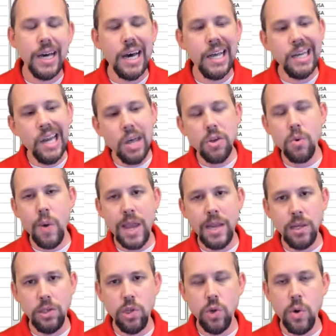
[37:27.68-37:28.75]
Another way
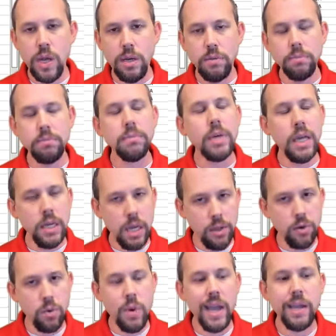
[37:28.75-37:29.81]
to do it,
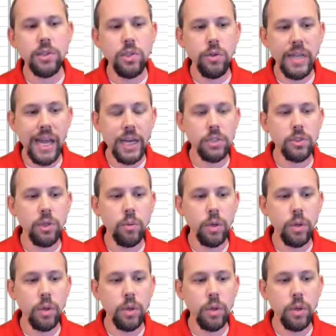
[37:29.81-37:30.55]
another way is you can actually